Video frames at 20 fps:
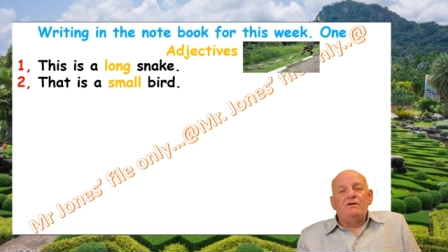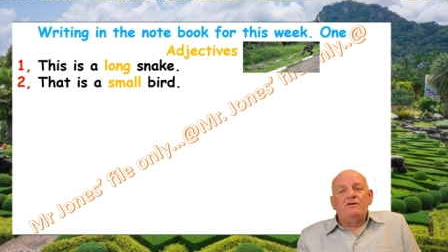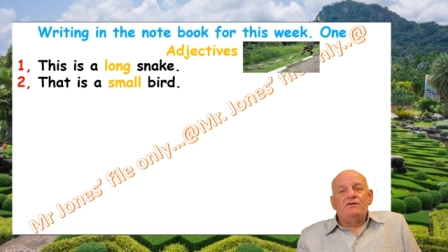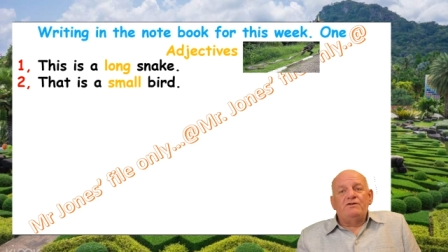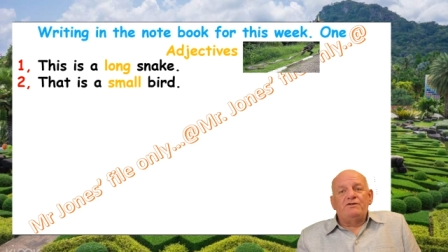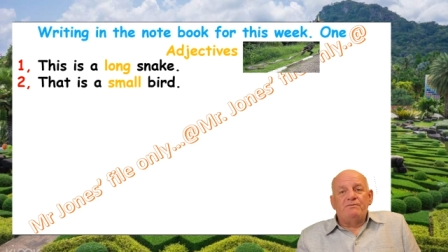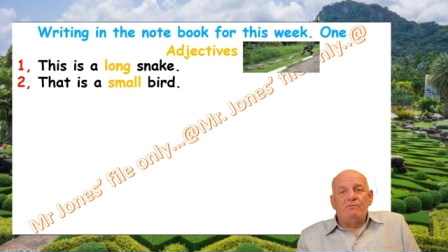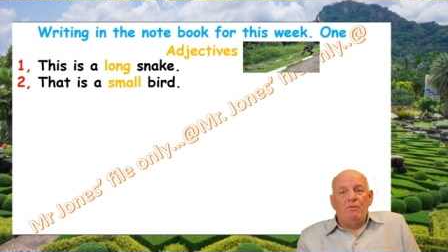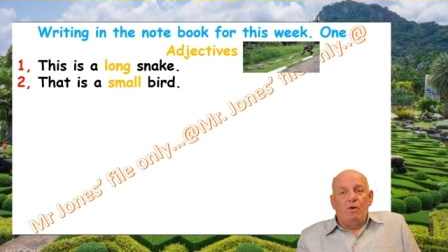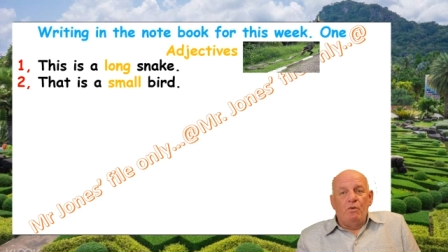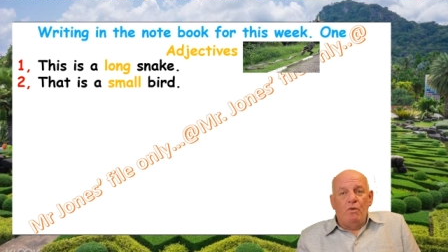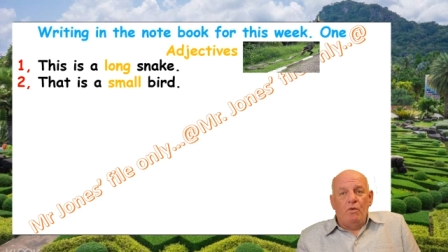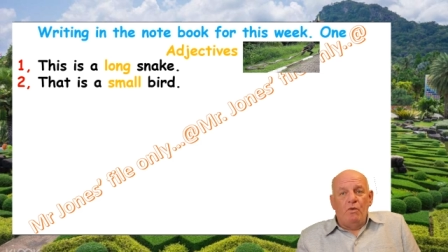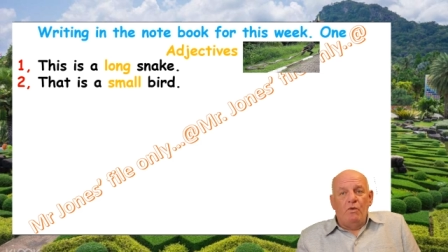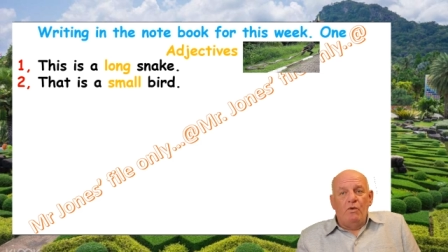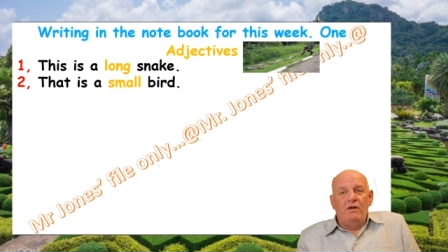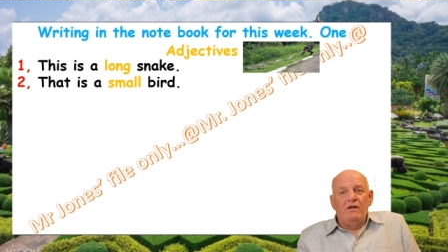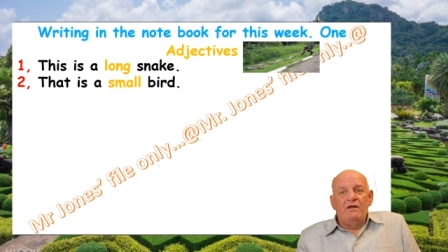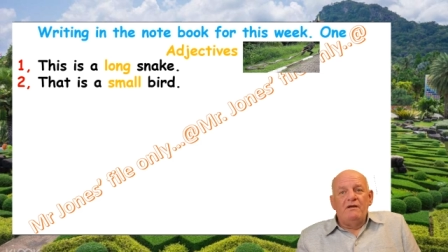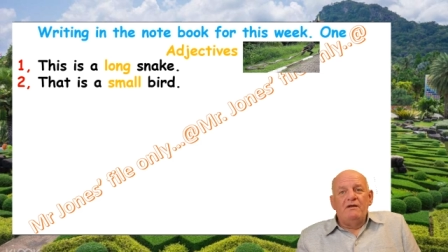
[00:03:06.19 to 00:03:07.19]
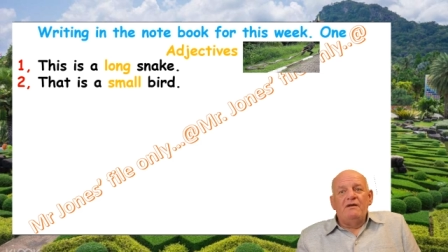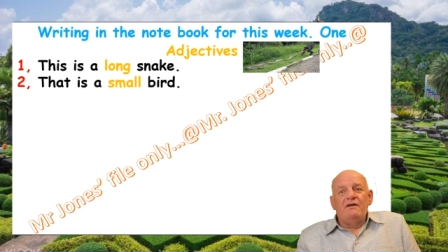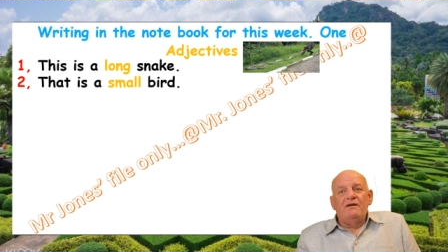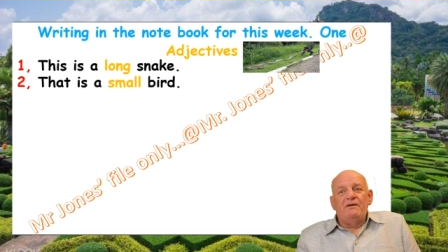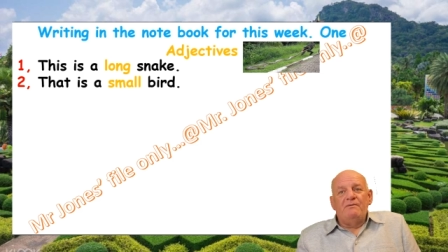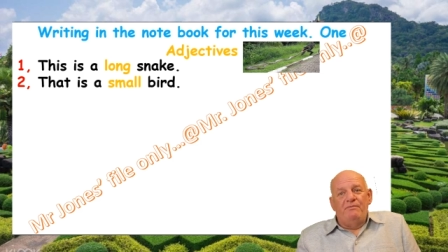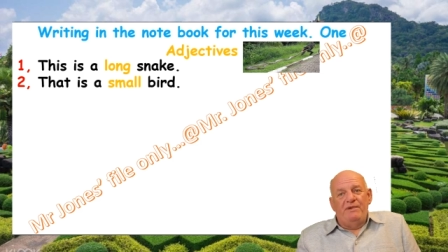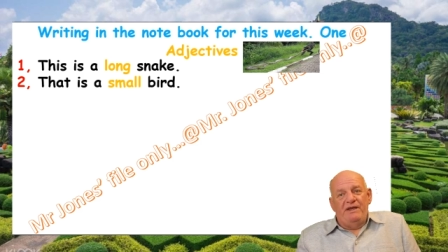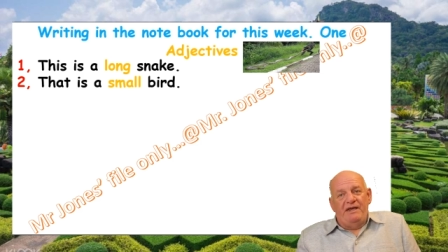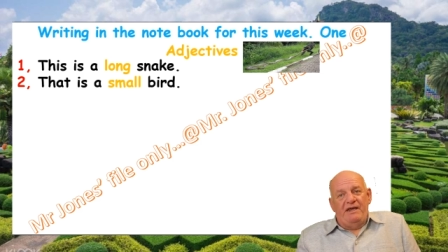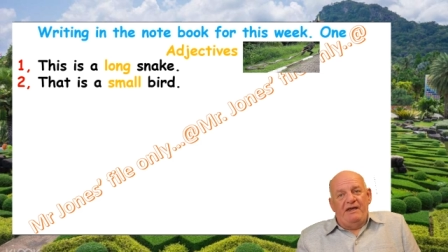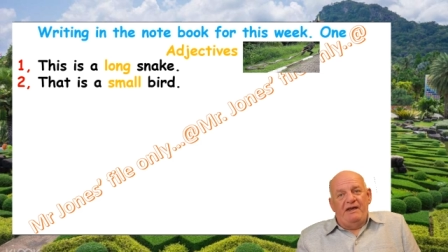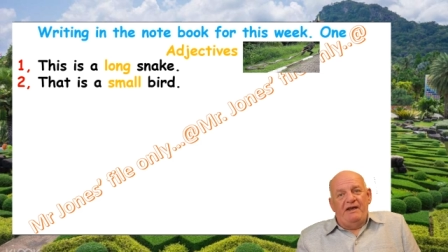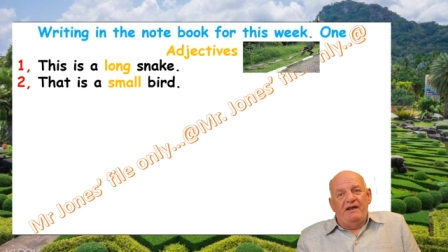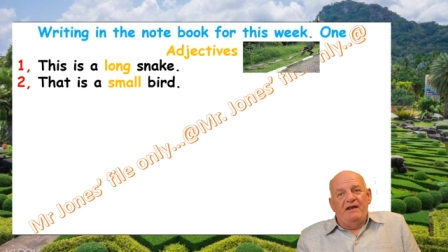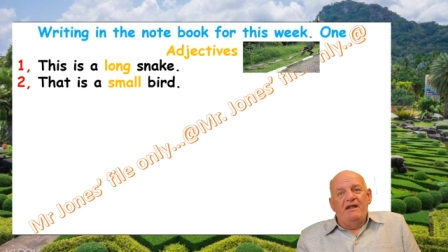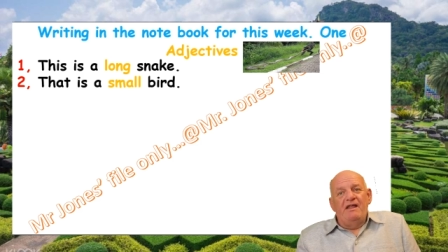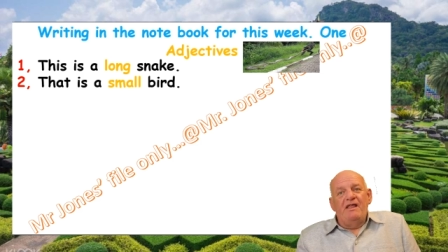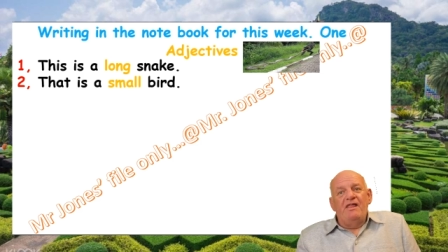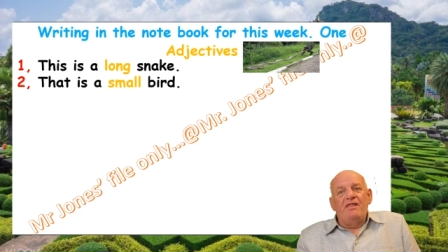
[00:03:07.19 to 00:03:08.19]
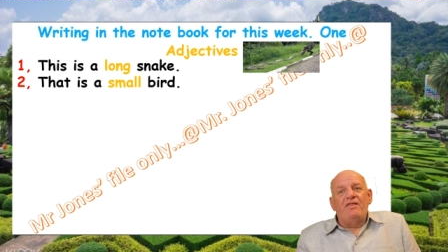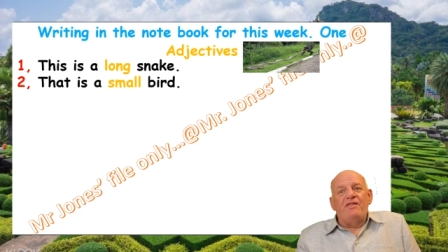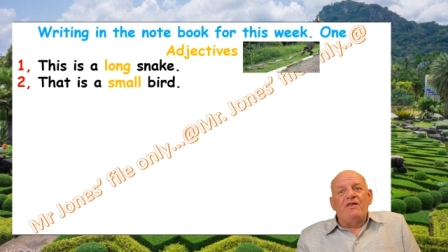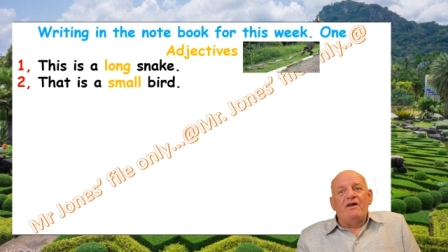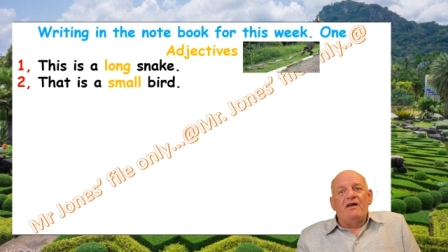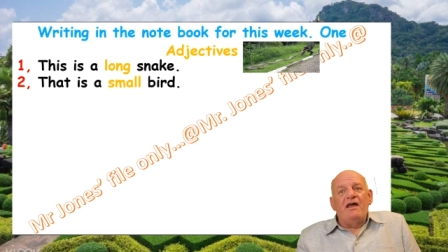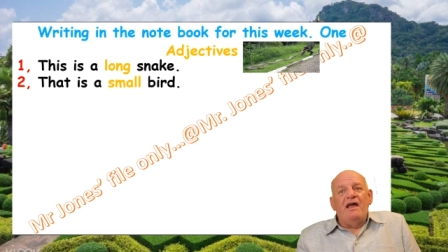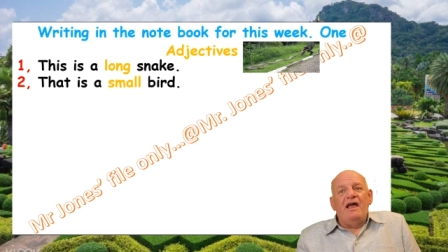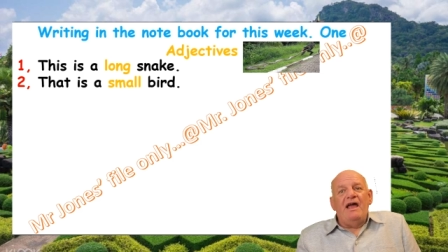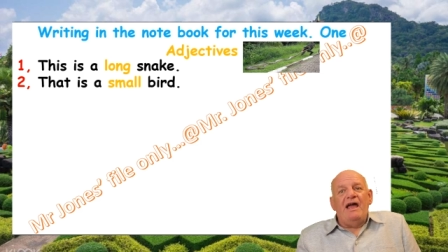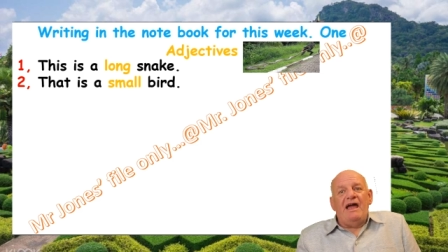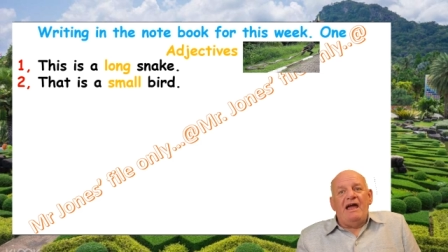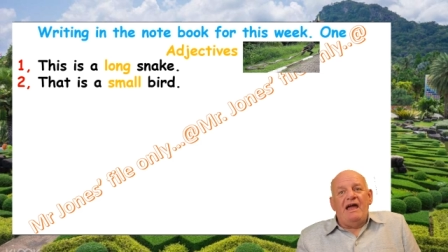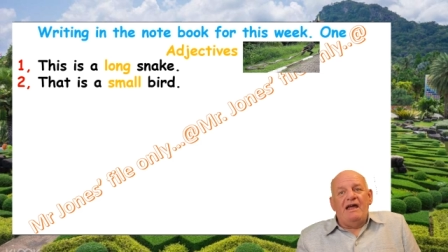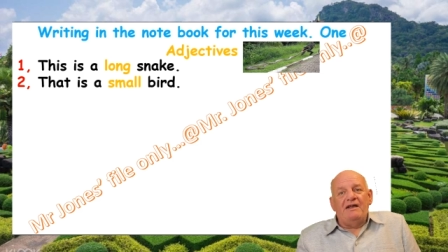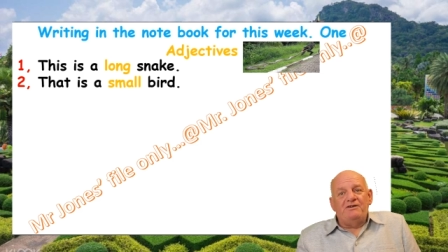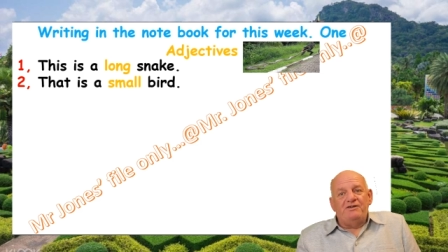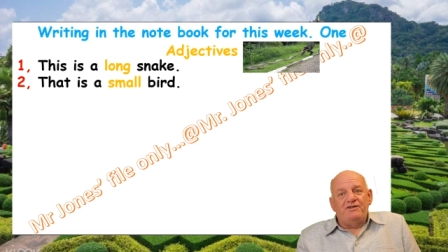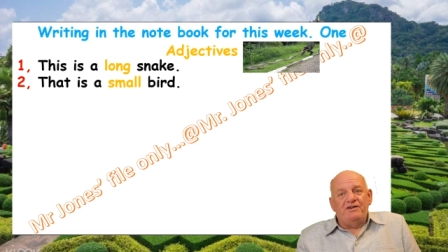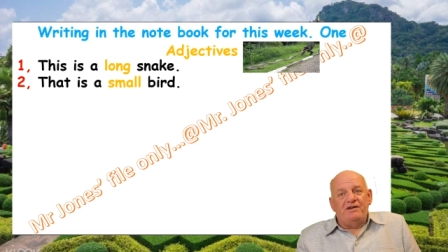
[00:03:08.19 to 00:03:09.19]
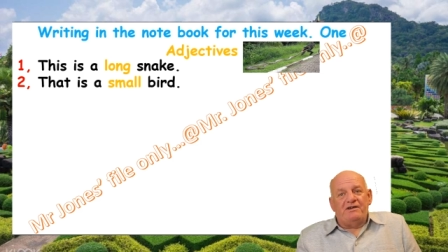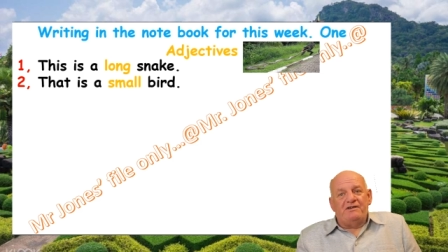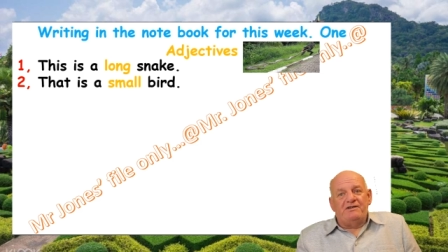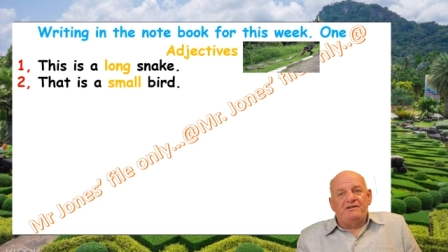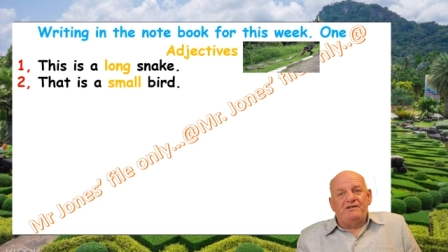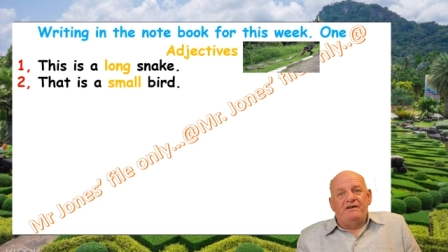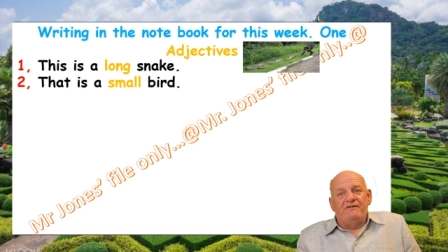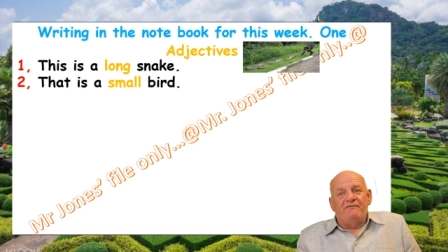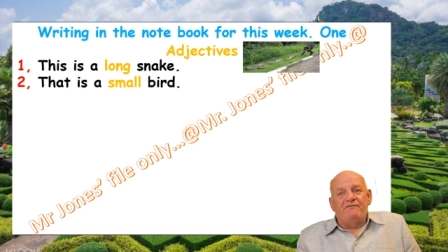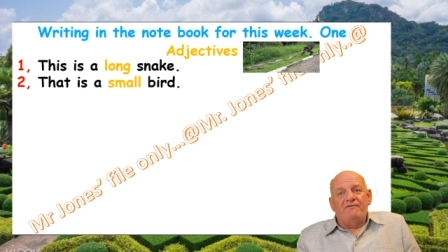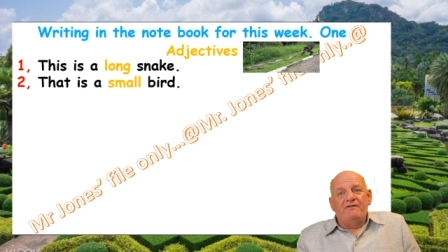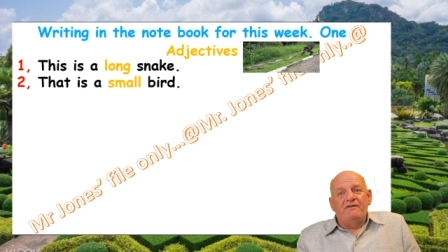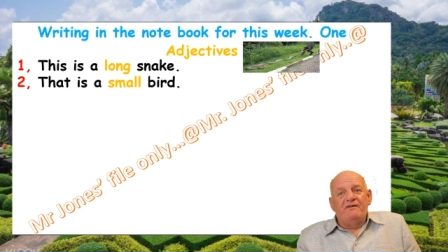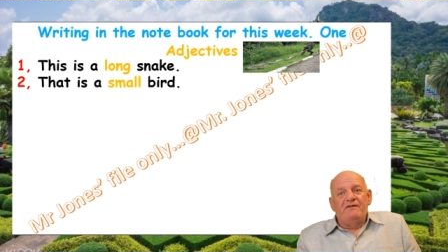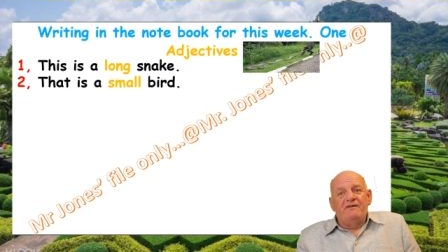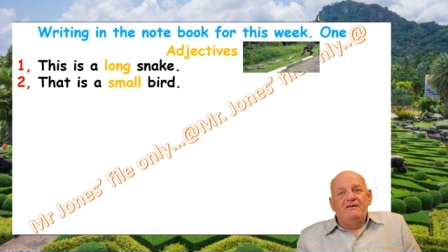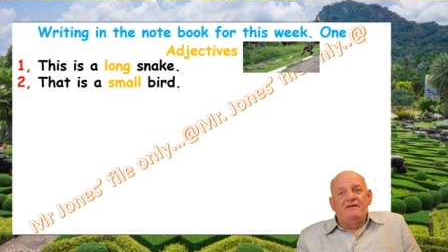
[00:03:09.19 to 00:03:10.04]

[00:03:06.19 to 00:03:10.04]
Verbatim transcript: Small being the adjective.